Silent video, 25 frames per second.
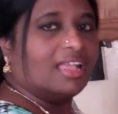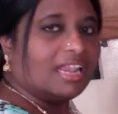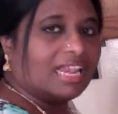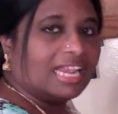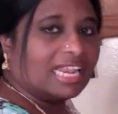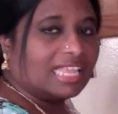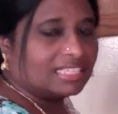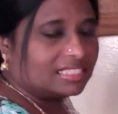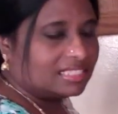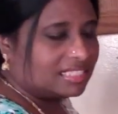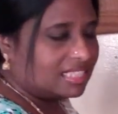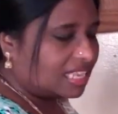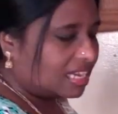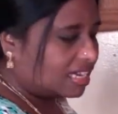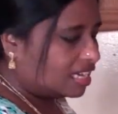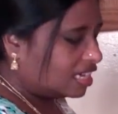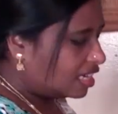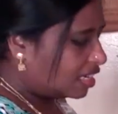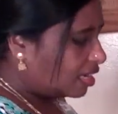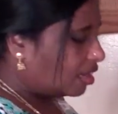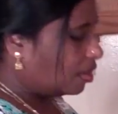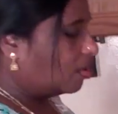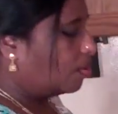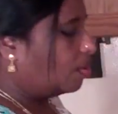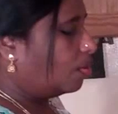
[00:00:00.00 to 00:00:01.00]
less than
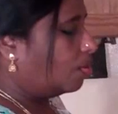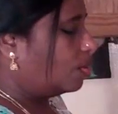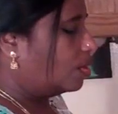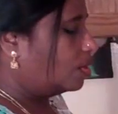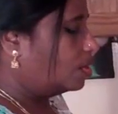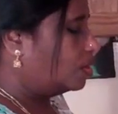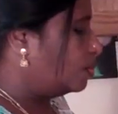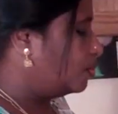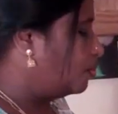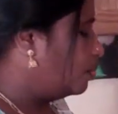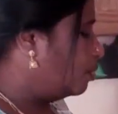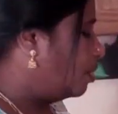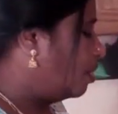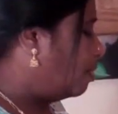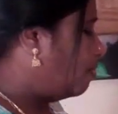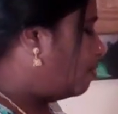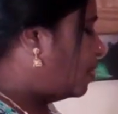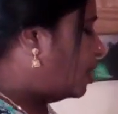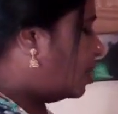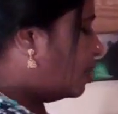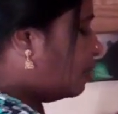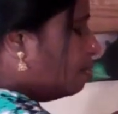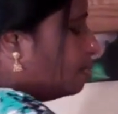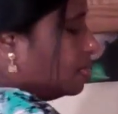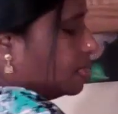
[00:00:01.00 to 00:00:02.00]
little quarter spoon of
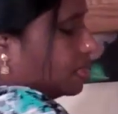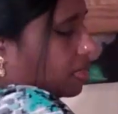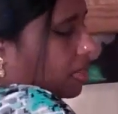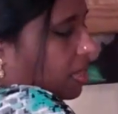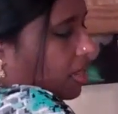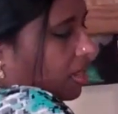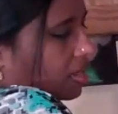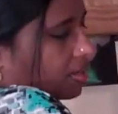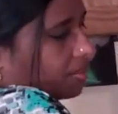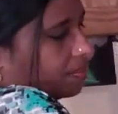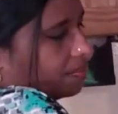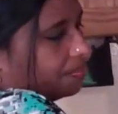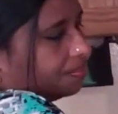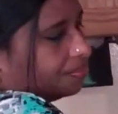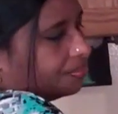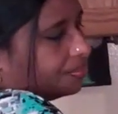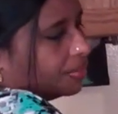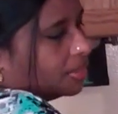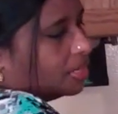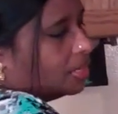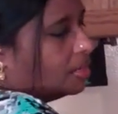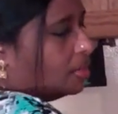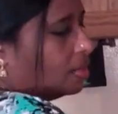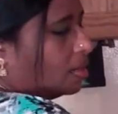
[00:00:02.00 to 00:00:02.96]
garam masala.